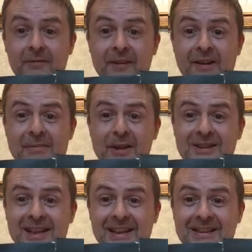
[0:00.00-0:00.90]
Very
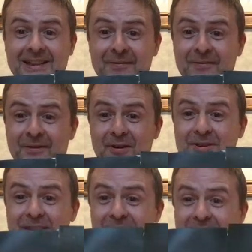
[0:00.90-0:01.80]
much like a
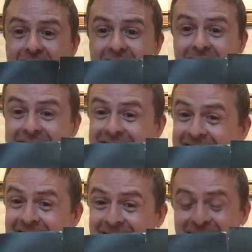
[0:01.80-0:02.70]
747, that,
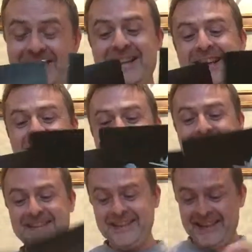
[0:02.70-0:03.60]
isn't it?
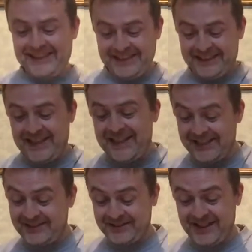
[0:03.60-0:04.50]
Indeed,
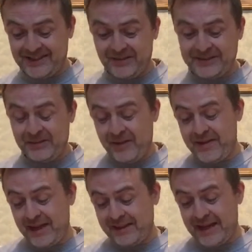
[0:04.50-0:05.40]
because that's obviously
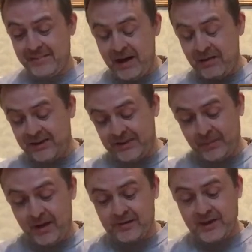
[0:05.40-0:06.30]
when that came out, I
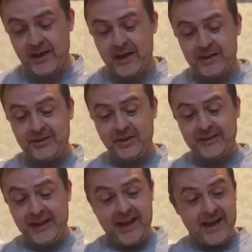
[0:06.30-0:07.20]
suppose. So
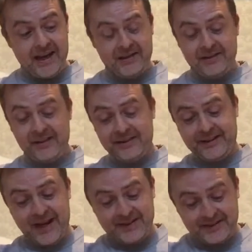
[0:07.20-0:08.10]
yeah,
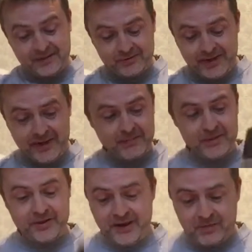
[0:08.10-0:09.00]
that's a great
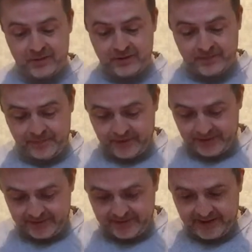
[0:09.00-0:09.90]
image, that one.
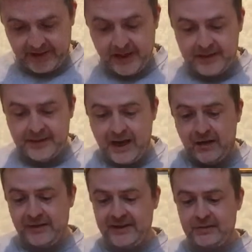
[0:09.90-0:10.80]
Let's see.
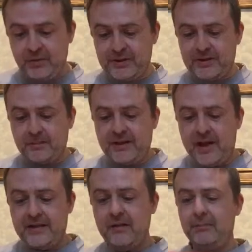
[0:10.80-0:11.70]
Now, this was some
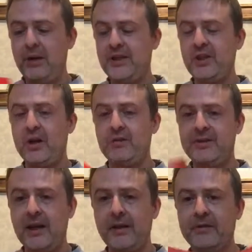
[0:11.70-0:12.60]
kind of pleasure
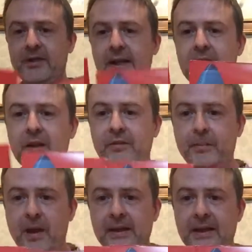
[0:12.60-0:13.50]
hotel that was taken over
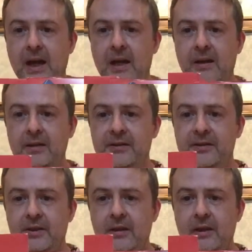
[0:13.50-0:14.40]
by gangs